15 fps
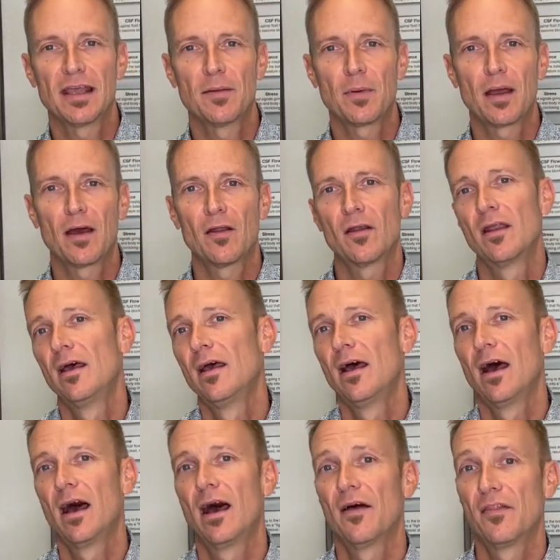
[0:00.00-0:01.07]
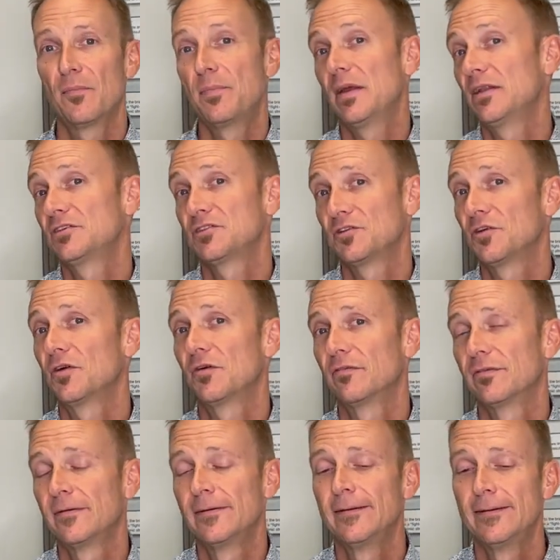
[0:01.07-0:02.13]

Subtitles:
about the pinched nerve.